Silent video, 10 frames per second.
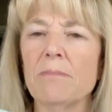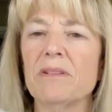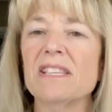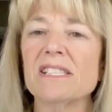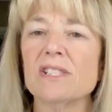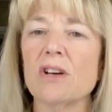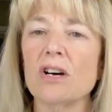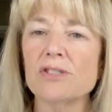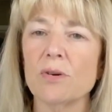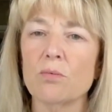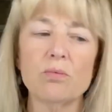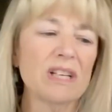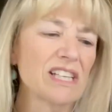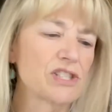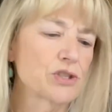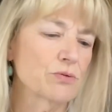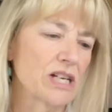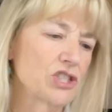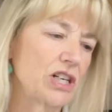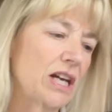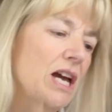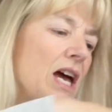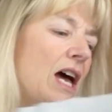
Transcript: But this is also really stretchy.